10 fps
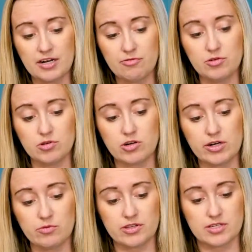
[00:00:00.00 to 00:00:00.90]
if you
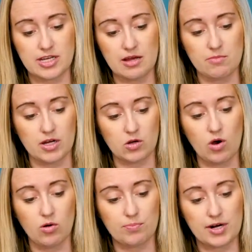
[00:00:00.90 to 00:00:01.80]
agreed with the statement,
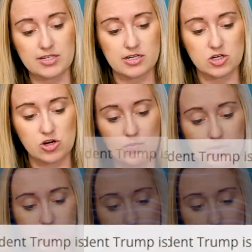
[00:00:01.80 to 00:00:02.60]
quote, President Trump is a